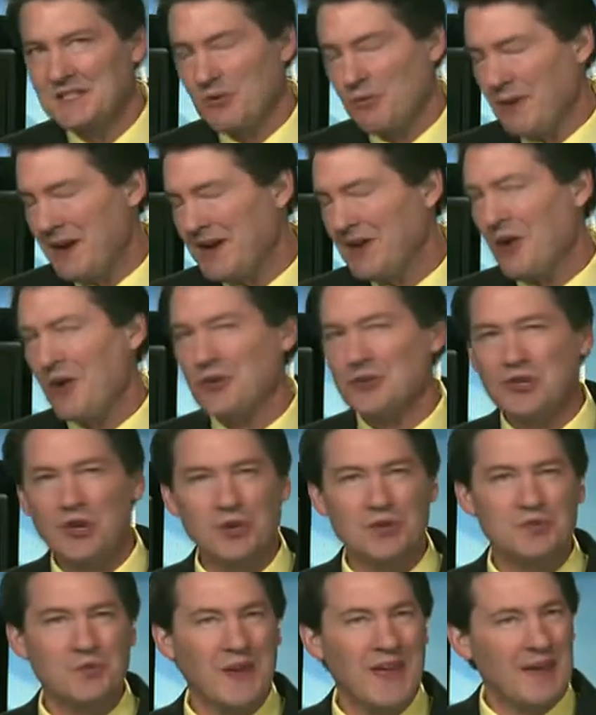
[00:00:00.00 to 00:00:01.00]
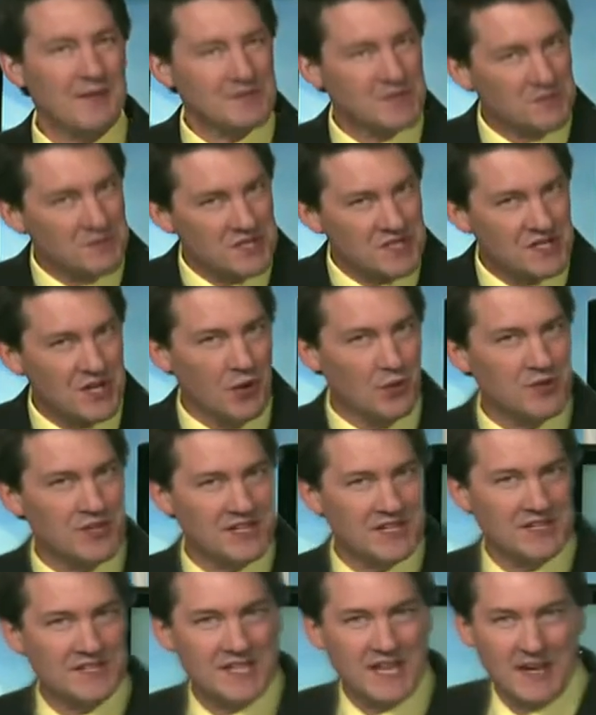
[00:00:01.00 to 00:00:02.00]
The radar shows we have some snow to
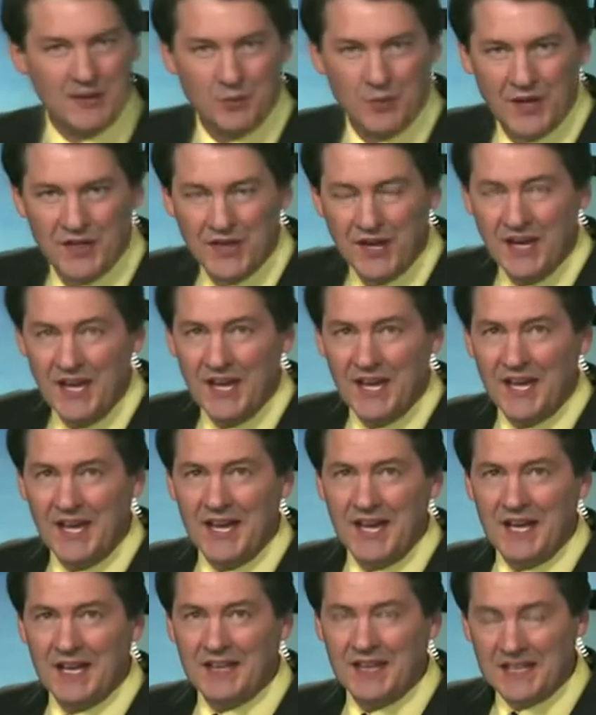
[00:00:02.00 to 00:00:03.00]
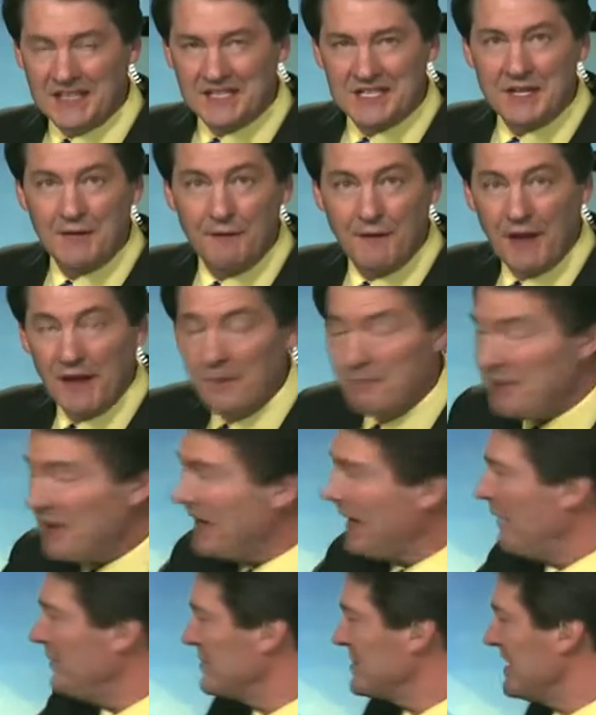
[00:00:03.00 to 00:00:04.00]
contend with that's
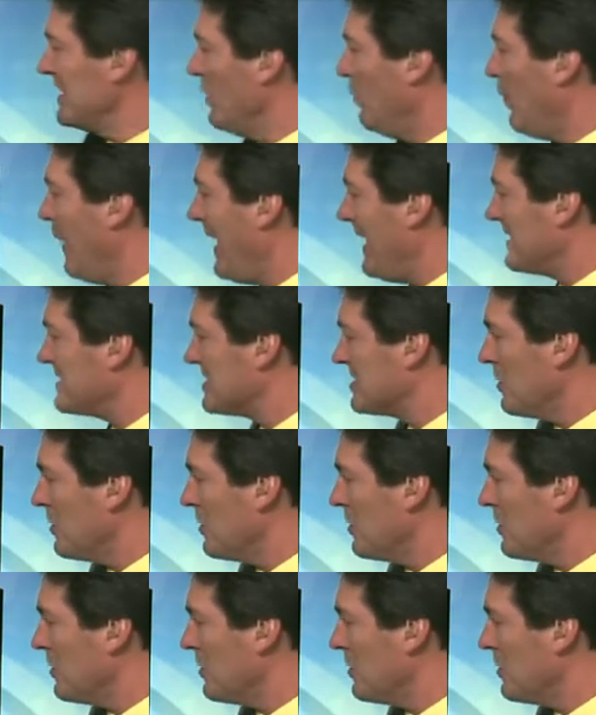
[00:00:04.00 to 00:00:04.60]
developing out to the west.